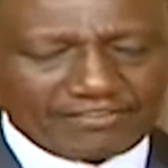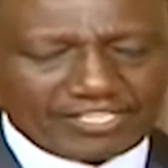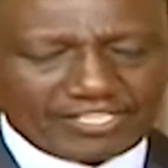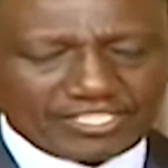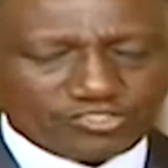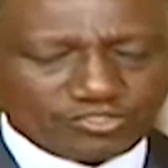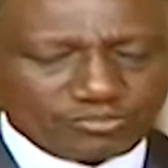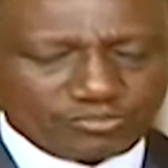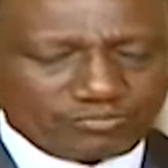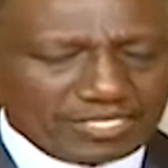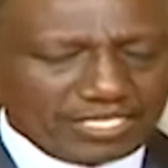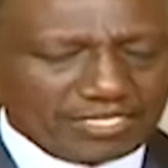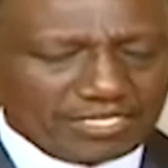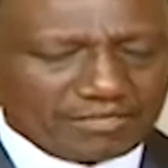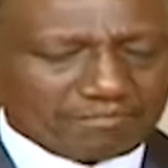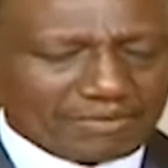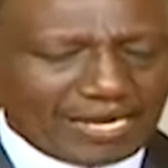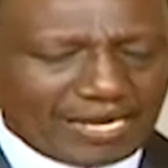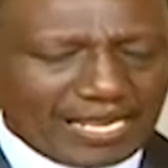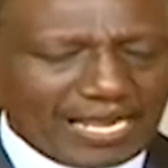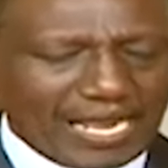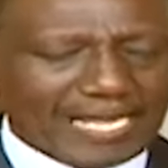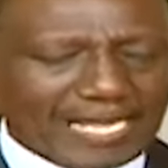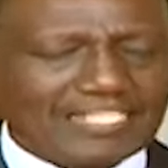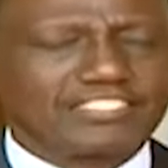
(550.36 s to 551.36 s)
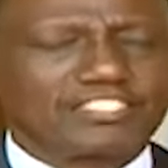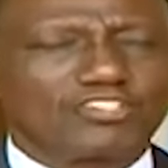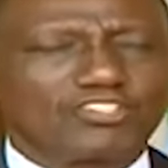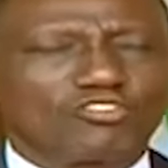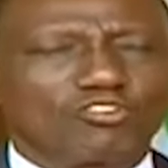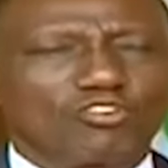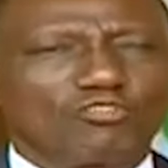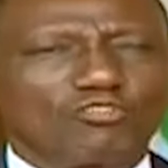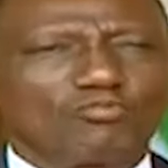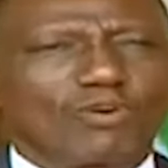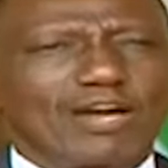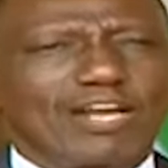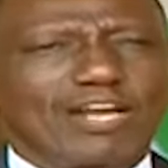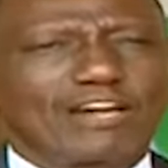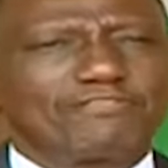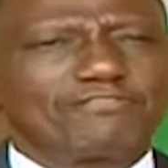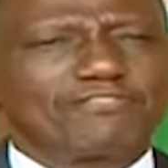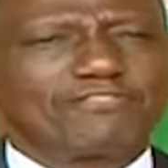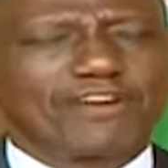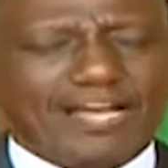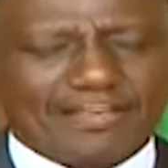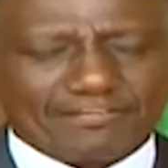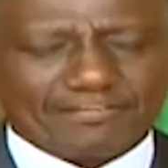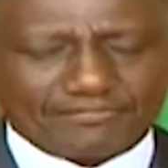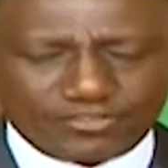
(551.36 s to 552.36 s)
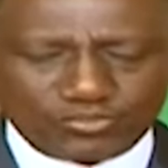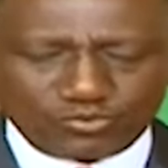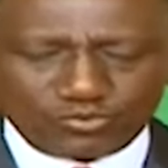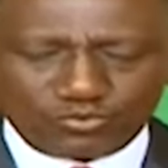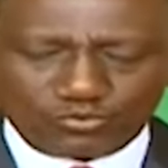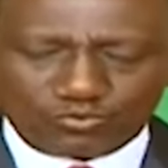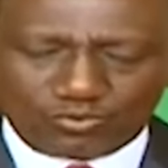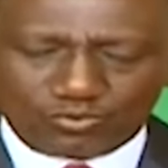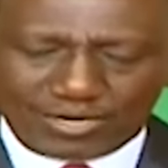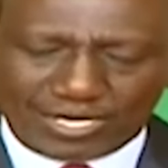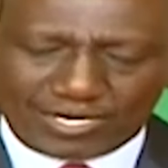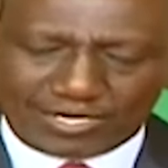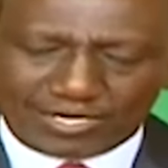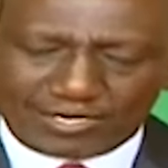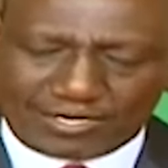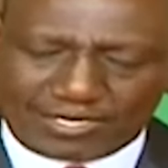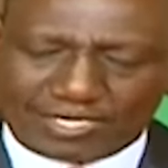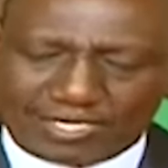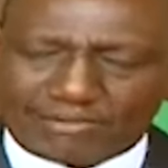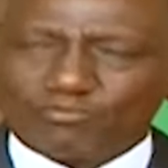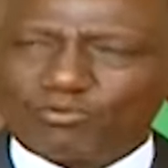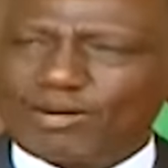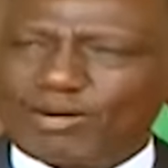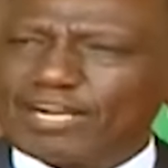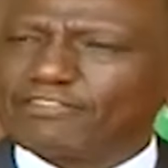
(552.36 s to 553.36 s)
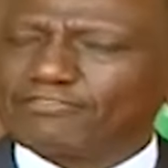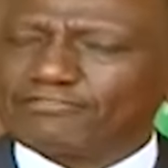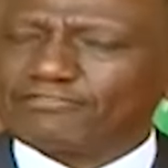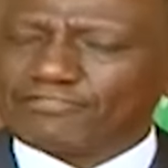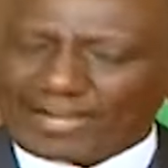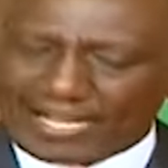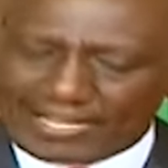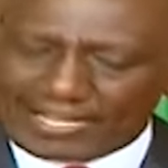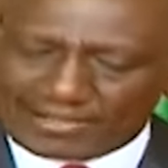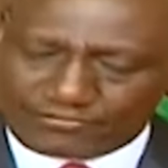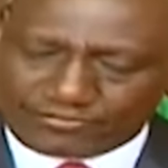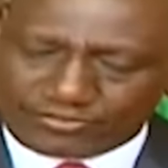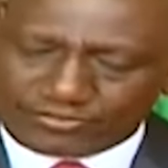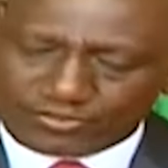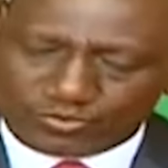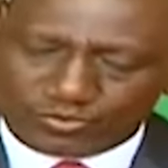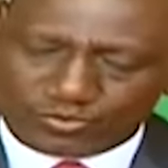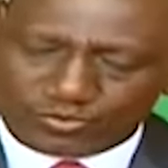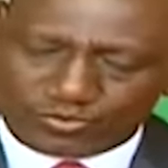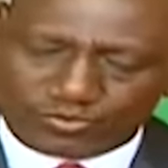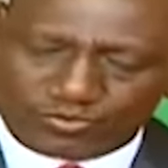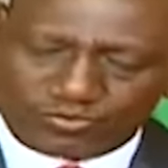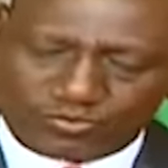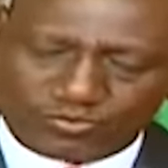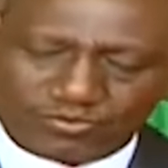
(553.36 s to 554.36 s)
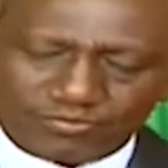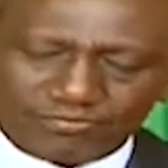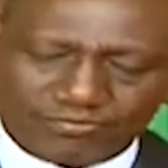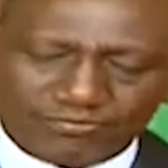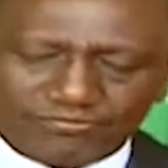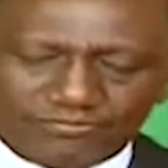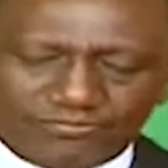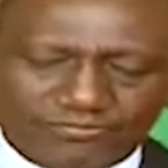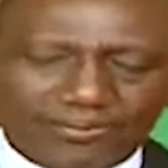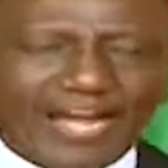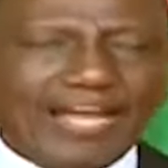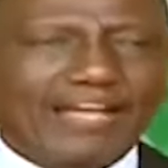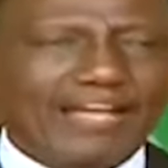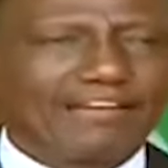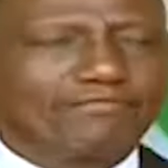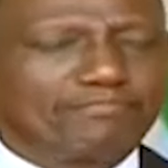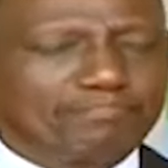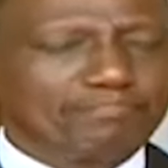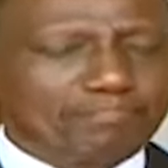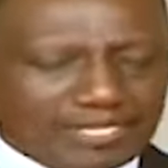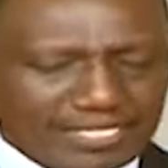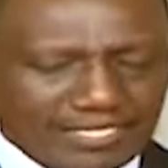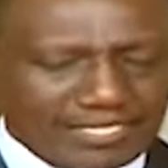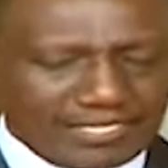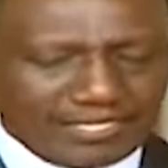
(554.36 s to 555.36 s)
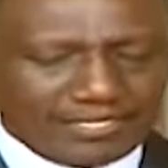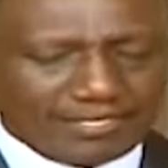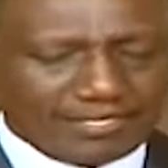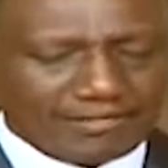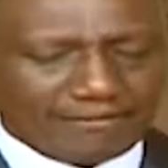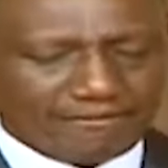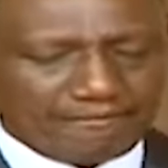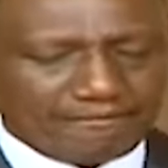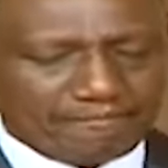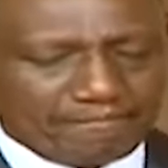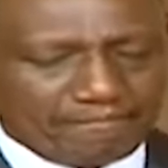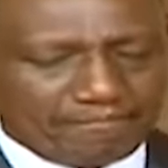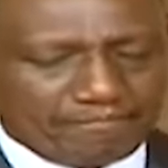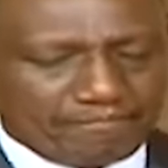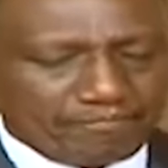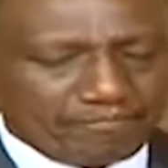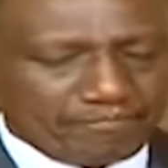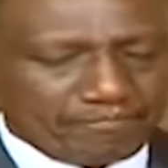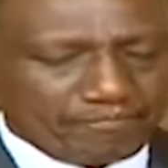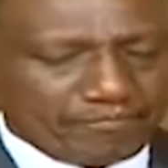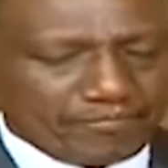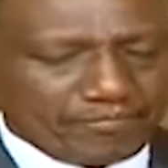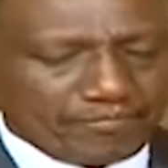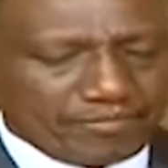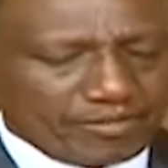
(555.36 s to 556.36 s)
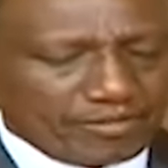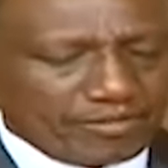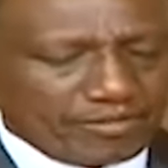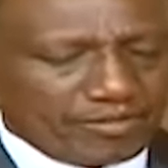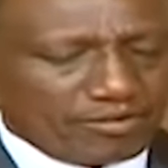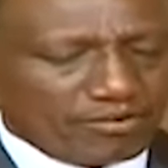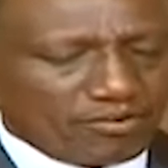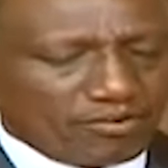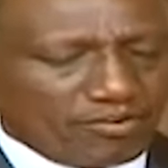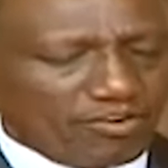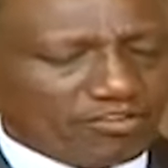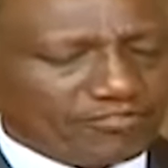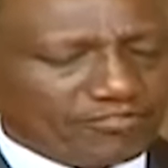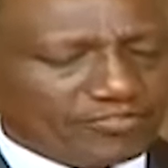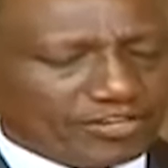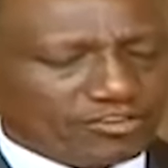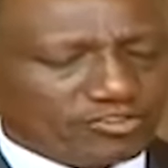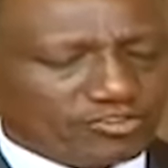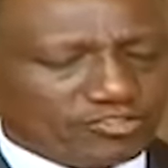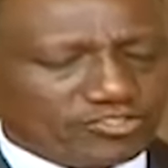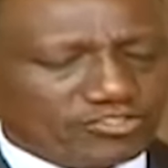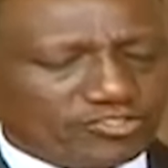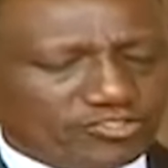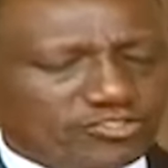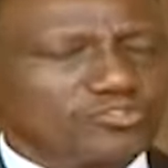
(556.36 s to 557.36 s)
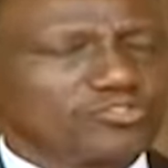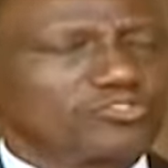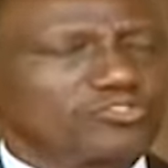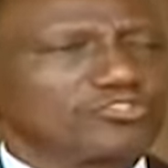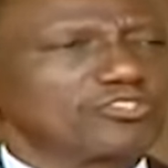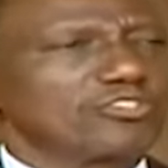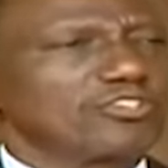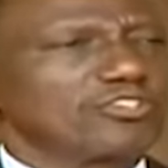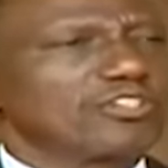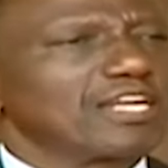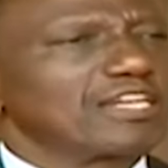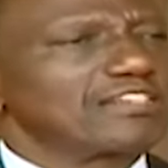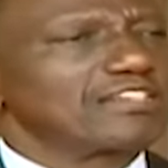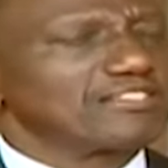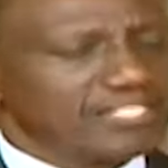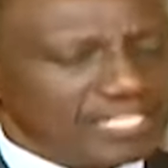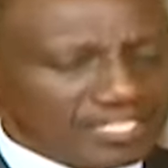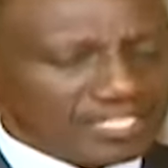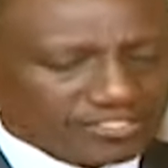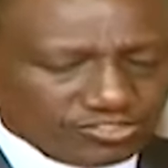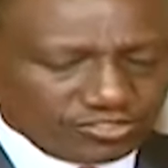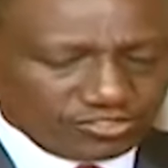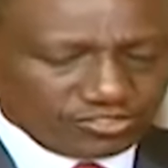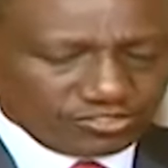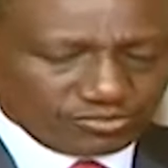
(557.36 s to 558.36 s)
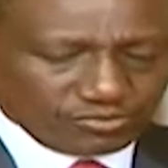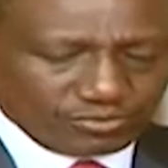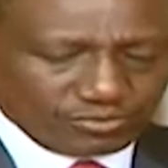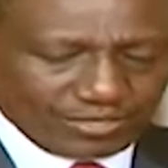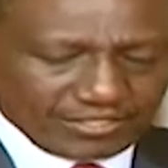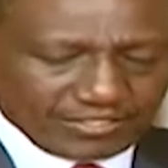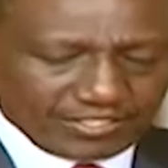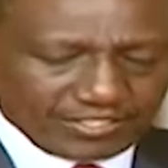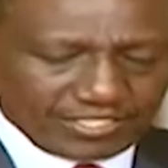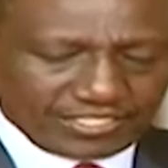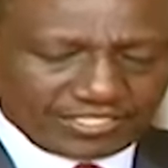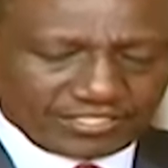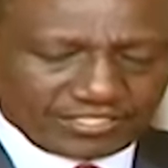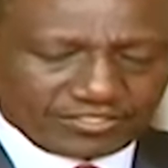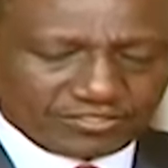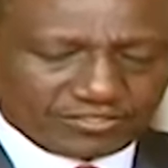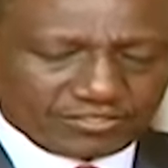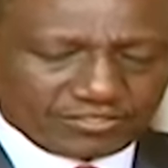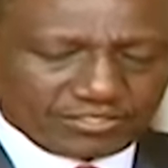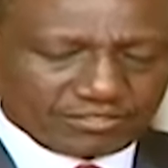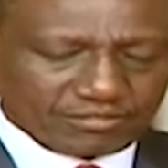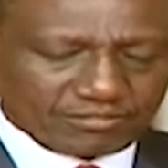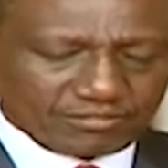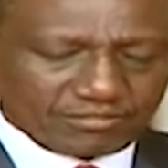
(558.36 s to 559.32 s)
Given to me by Article 1521 and 1525B of the Constitution and sections 130,